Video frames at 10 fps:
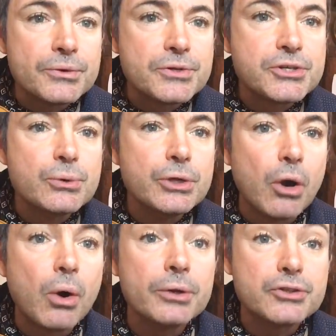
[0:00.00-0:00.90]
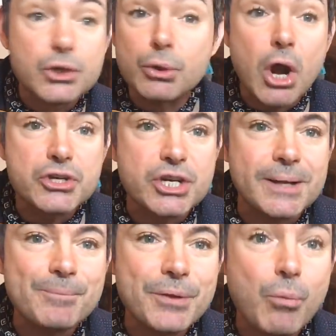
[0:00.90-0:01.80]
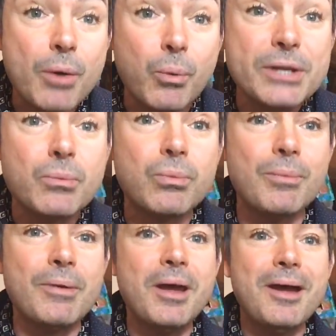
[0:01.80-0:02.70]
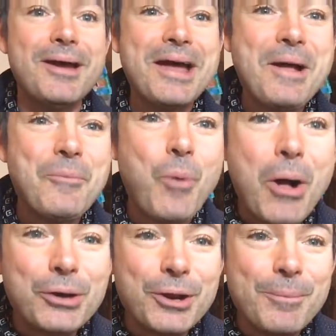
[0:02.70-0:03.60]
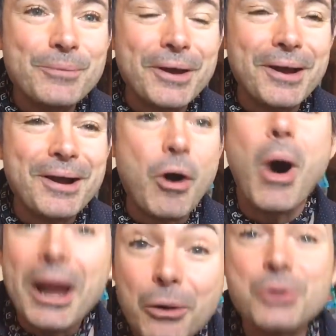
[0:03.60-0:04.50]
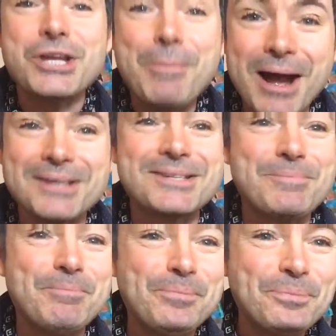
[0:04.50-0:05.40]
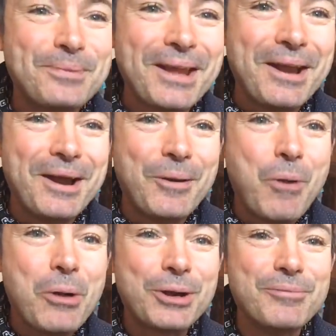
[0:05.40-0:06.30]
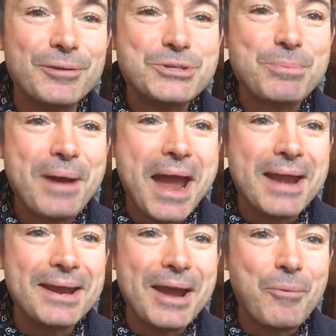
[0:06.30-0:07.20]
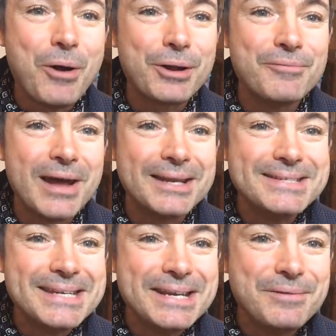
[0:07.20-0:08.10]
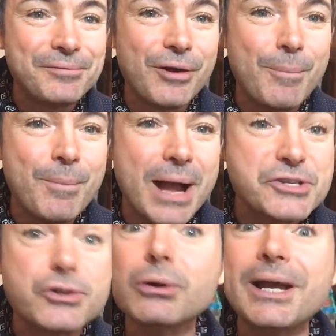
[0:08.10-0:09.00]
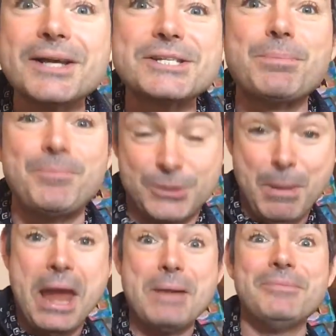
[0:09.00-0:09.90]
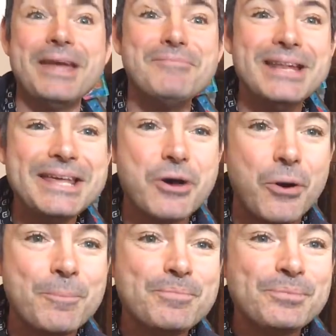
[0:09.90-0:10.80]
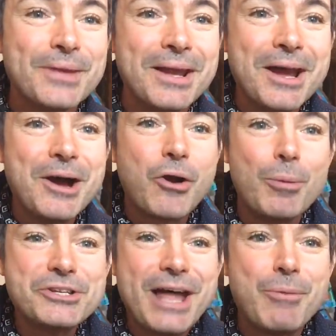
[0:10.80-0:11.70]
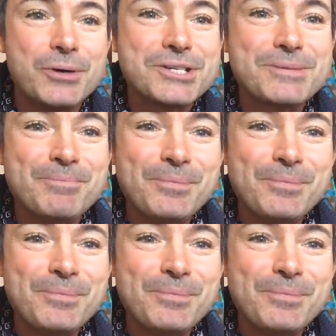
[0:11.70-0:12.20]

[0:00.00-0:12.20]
Tsuyoshi. What, wait, welcome, ohayo gozaimasu. Welcome from Japan, and welcome Valentin from Asturias, Spain. Bienvenido, como estamos?